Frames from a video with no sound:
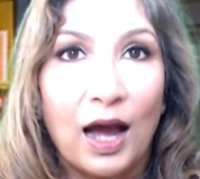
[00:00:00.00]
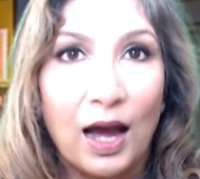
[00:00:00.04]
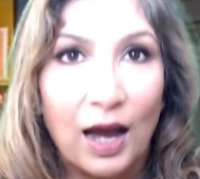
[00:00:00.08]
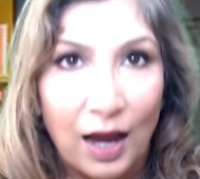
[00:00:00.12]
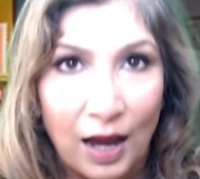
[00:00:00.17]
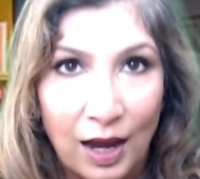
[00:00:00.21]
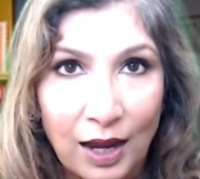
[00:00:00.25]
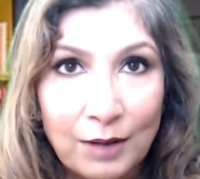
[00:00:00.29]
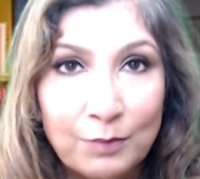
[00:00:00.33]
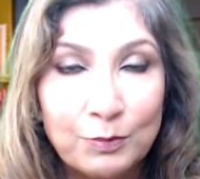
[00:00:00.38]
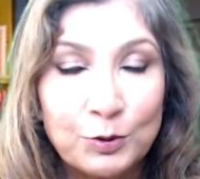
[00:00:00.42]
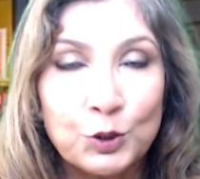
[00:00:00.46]

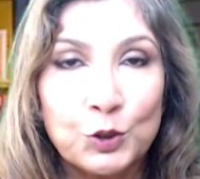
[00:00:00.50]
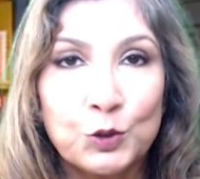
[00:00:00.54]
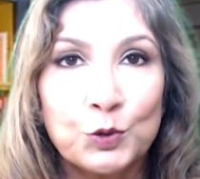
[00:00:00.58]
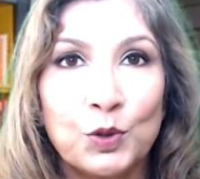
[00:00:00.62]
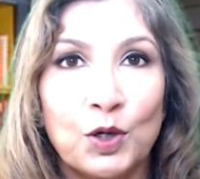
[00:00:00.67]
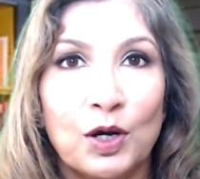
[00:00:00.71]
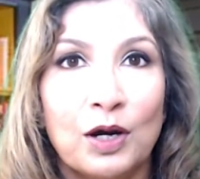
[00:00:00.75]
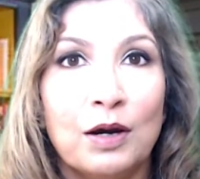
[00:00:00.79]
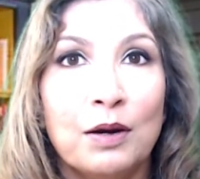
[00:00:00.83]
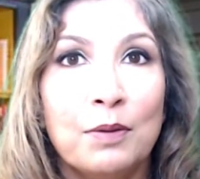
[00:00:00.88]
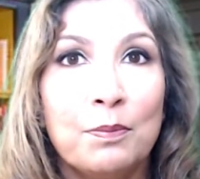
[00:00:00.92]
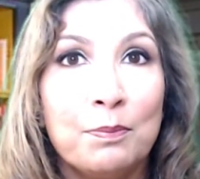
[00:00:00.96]
I'm
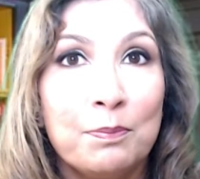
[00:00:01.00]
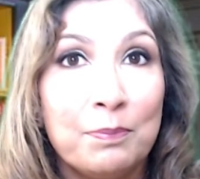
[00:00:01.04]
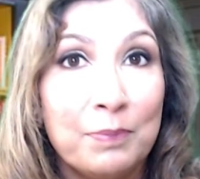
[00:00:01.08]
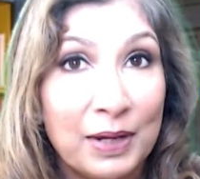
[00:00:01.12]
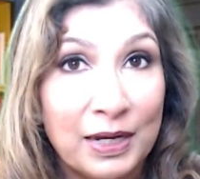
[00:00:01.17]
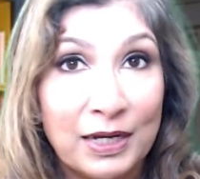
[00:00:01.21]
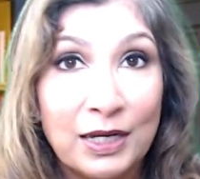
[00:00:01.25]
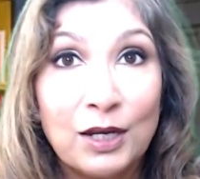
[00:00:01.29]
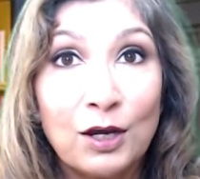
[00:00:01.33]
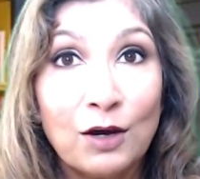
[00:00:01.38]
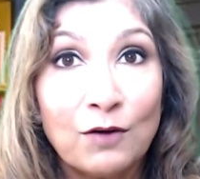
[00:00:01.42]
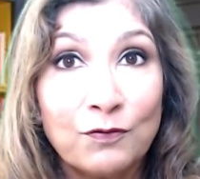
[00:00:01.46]
sure
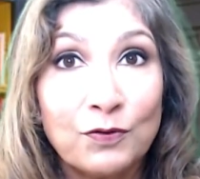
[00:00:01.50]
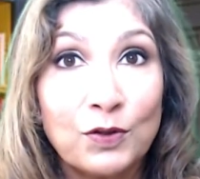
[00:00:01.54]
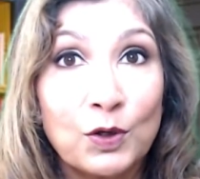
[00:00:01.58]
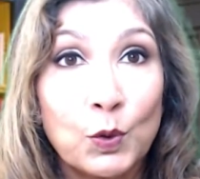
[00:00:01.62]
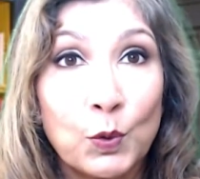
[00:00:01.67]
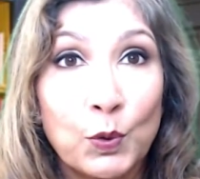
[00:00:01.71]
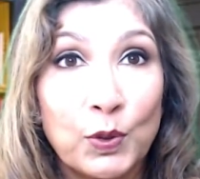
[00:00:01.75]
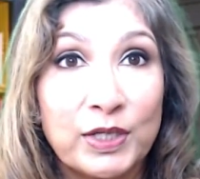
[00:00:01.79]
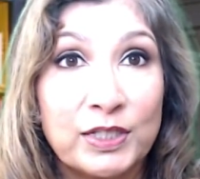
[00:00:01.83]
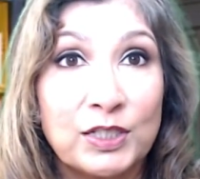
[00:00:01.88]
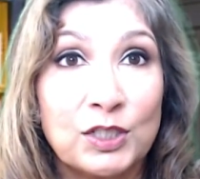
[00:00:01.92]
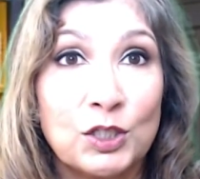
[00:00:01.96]
many of the
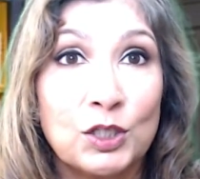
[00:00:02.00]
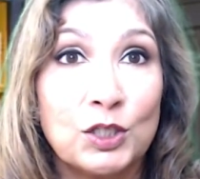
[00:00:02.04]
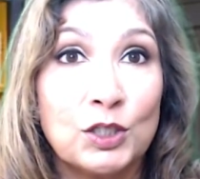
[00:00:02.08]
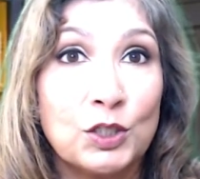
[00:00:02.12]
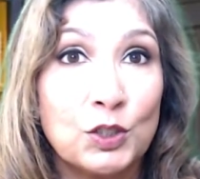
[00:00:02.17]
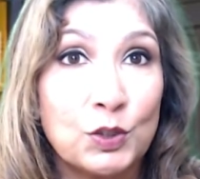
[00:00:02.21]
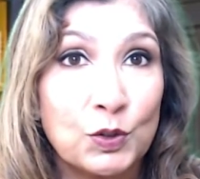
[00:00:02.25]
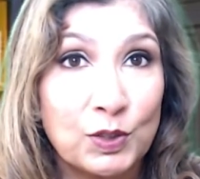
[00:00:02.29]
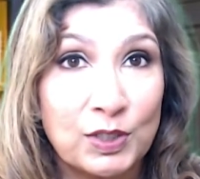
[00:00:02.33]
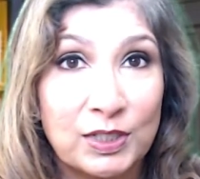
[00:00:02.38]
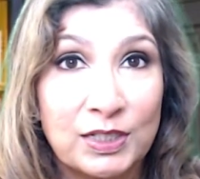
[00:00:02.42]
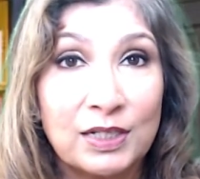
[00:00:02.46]

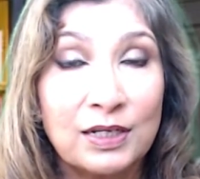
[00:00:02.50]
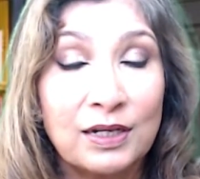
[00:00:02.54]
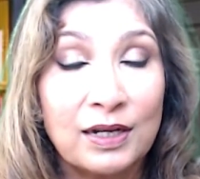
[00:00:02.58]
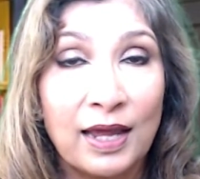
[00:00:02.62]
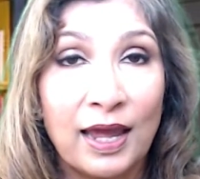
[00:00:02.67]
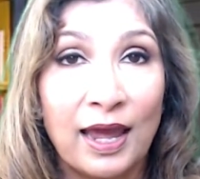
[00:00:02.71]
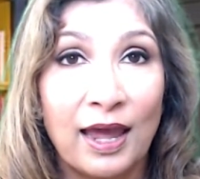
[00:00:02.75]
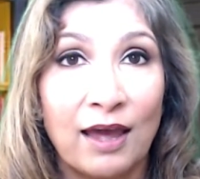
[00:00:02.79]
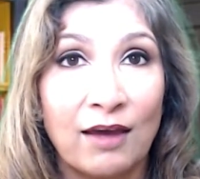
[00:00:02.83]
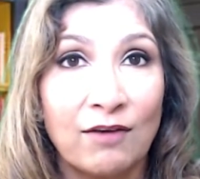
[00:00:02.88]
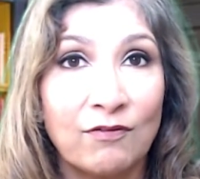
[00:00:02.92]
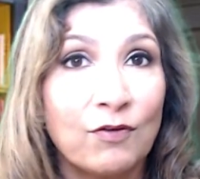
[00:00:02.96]
questions you still
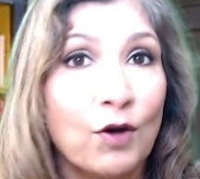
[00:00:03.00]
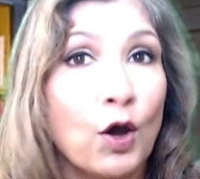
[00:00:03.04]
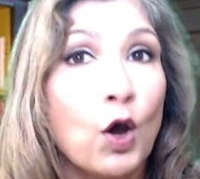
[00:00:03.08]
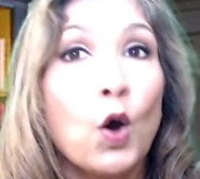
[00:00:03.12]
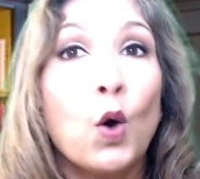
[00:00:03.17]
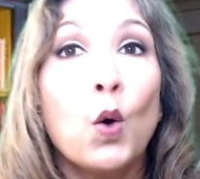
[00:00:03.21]
have